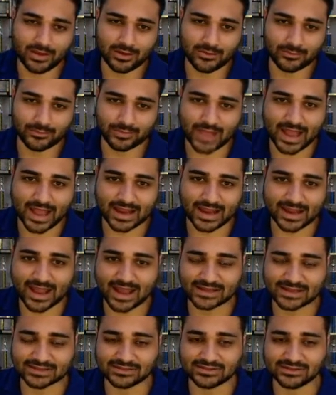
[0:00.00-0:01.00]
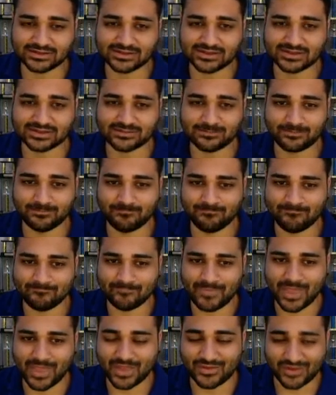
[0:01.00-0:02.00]
Black castles,
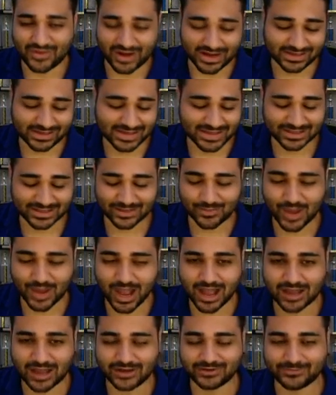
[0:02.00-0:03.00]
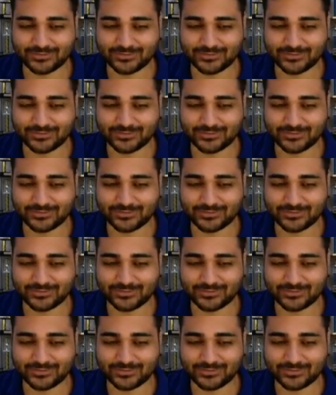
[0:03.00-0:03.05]
and then I take the pawn.